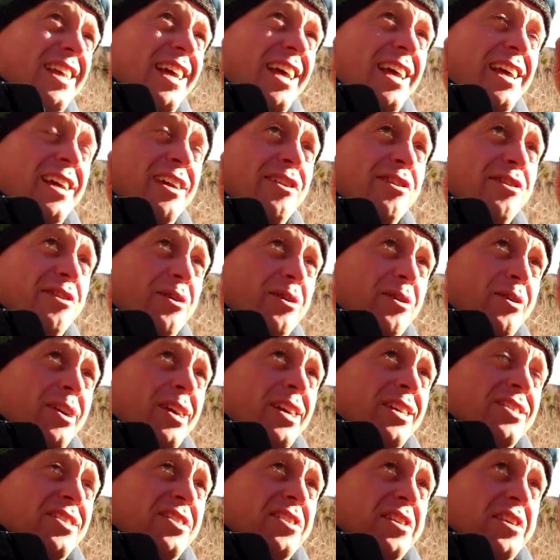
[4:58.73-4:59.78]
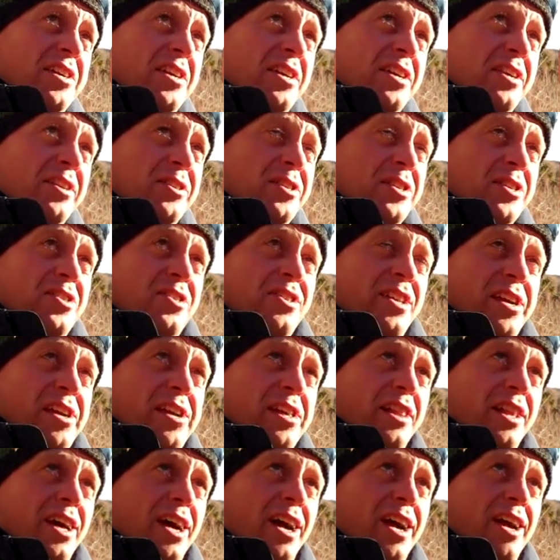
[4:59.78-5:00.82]
land or at sea, to stay
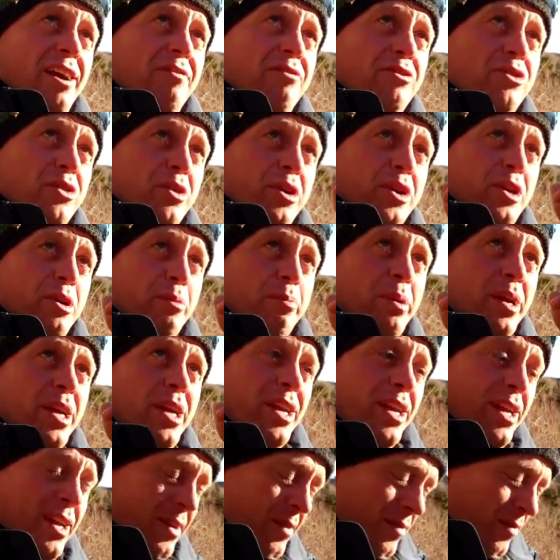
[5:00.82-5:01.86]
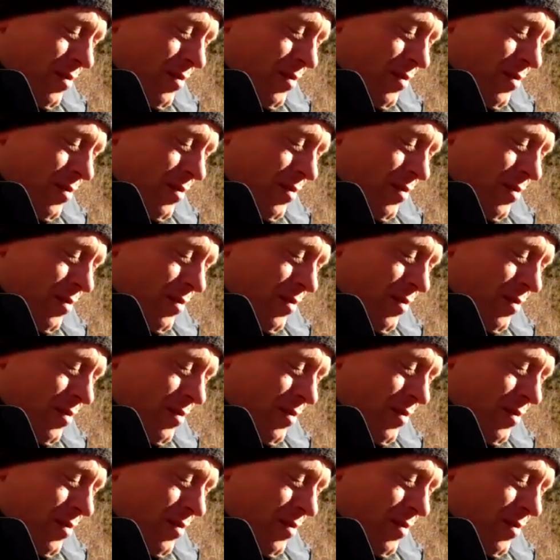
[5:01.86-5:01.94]
alive, drink your pee.